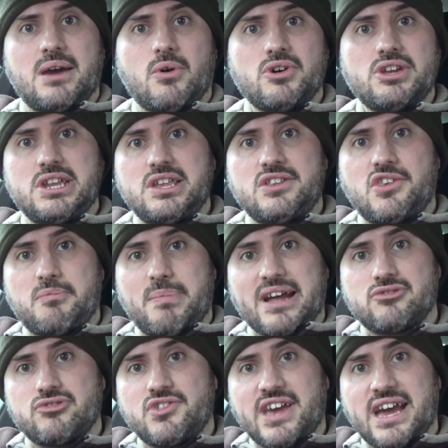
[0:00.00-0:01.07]
All you need is a
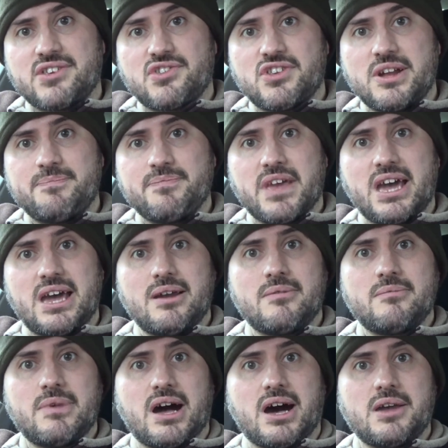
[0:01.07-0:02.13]
battery tester.
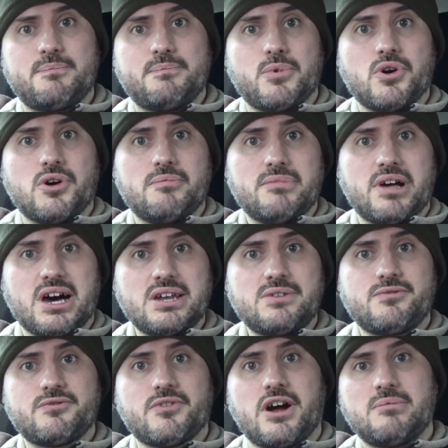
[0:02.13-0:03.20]
I bought
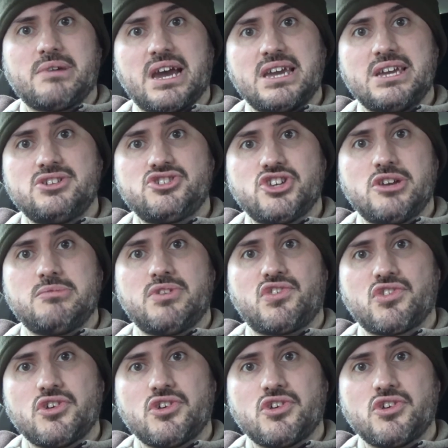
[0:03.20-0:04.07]
mine from a German